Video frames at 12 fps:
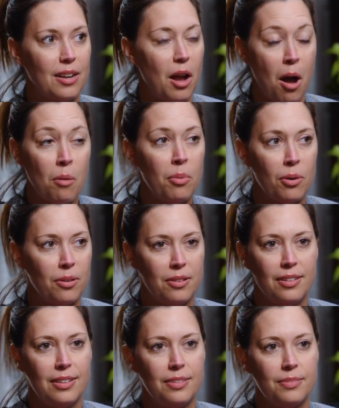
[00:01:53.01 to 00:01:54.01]
humble.
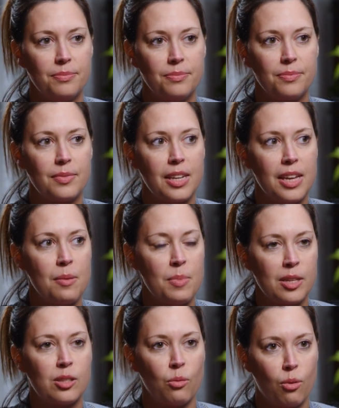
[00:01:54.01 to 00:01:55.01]
It
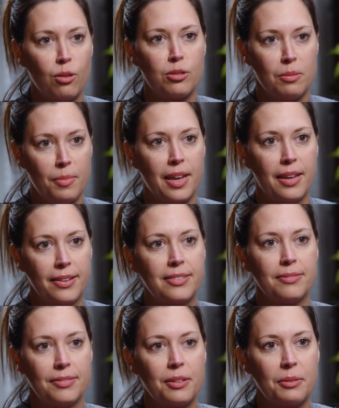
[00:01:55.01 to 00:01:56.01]
means the world to me.
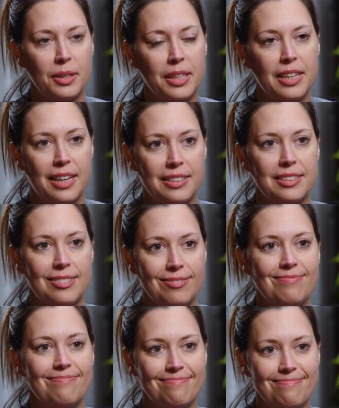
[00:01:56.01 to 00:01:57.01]
It really does.
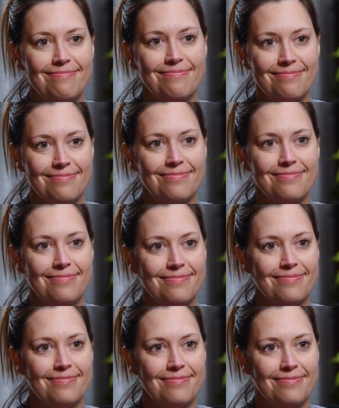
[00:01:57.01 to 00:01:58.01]
We
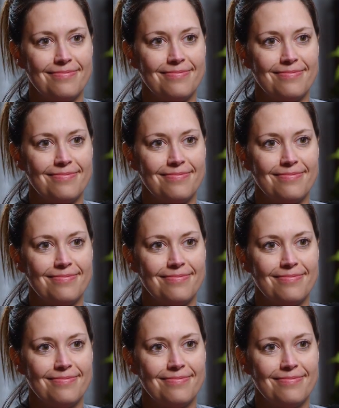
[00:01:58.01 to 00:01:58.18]
are going to